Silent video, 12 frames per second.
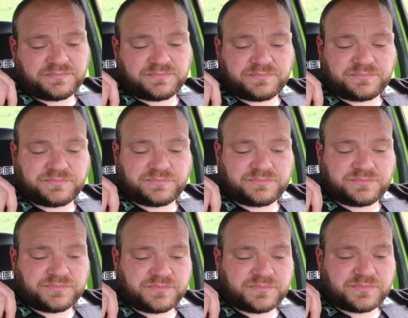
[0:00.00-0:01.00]

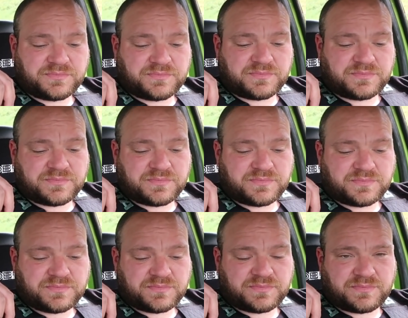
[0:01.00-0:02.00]

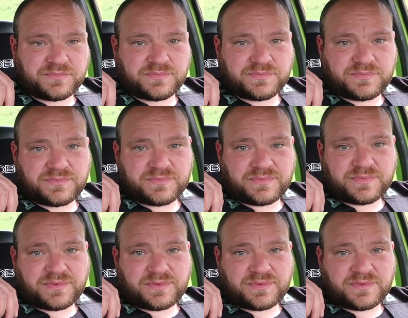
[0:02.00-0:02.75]
This person isn't speaking.